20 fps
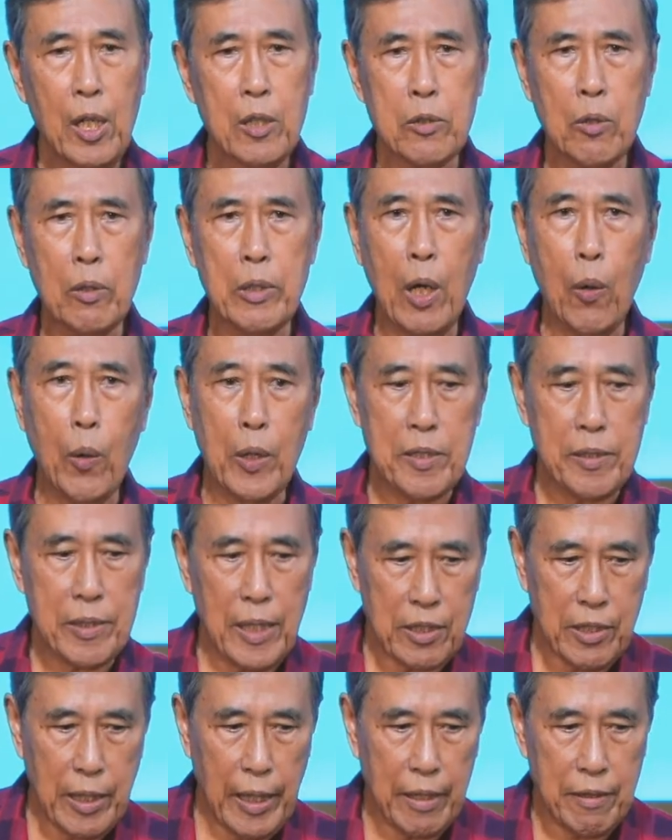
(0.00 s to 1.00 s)
So there were
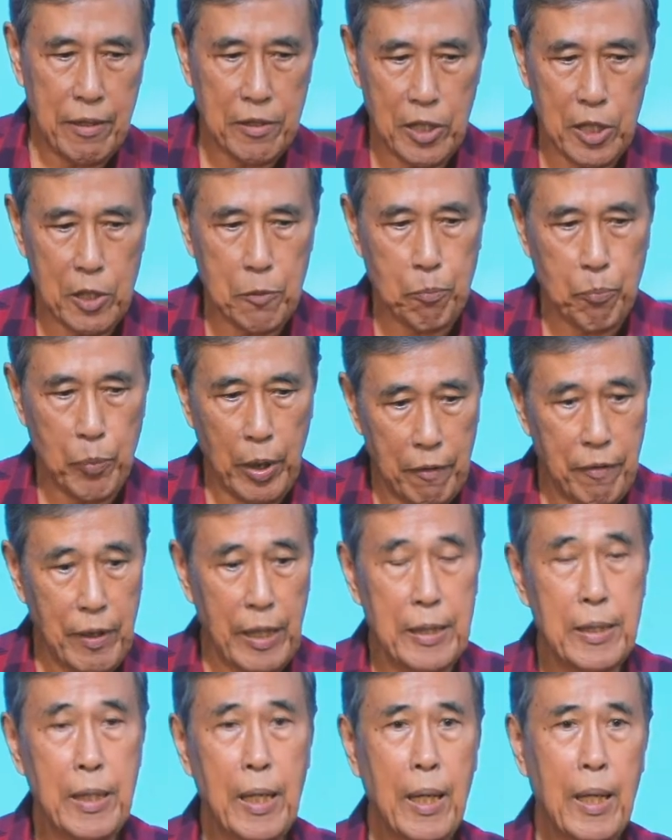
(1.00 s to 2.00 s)
such heresies
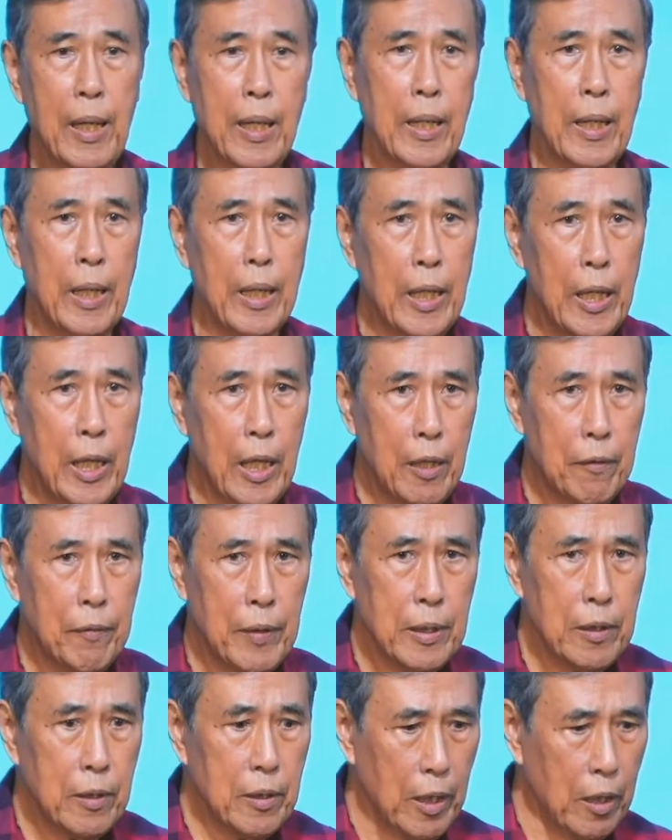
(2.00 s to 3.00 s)
prevalent
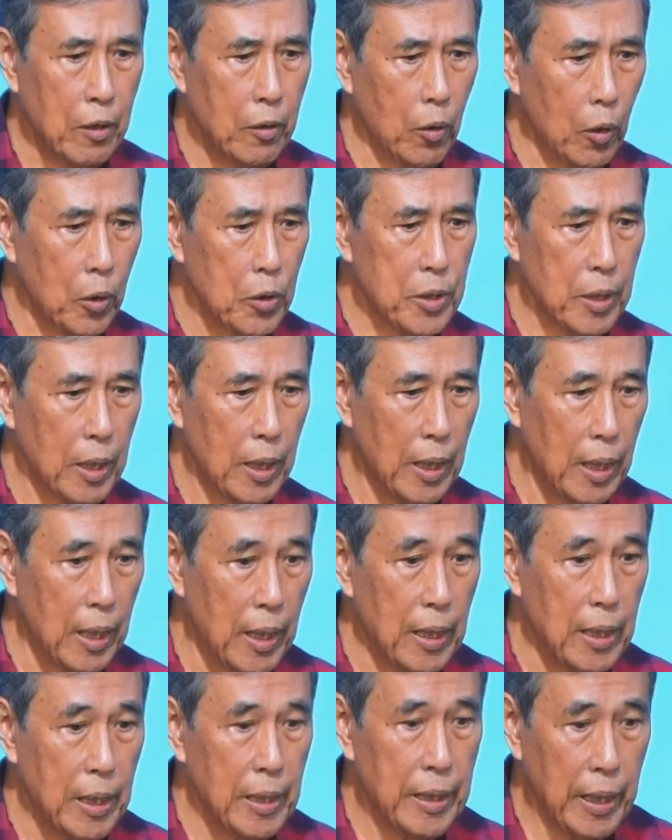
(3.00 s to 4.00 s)
even in those
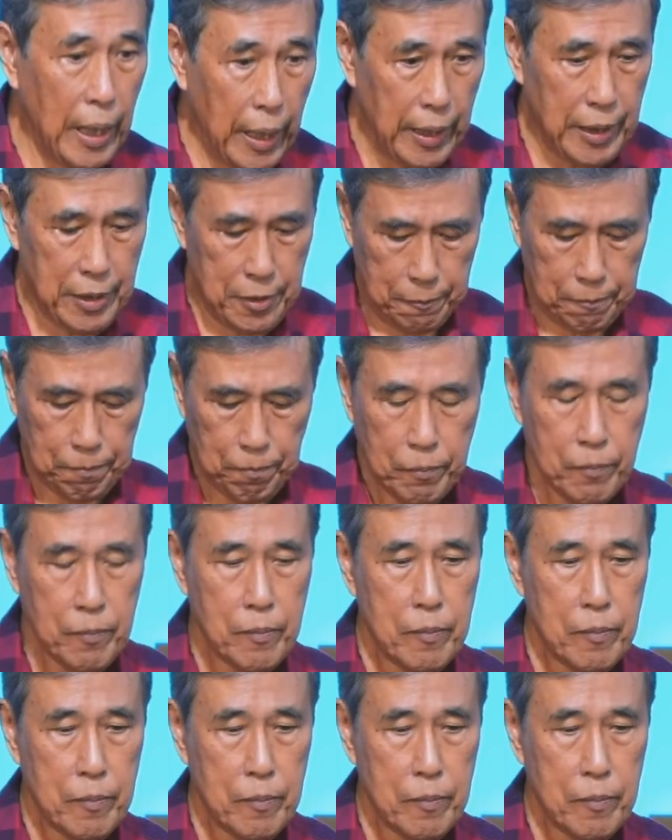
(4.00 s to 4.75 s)
early days.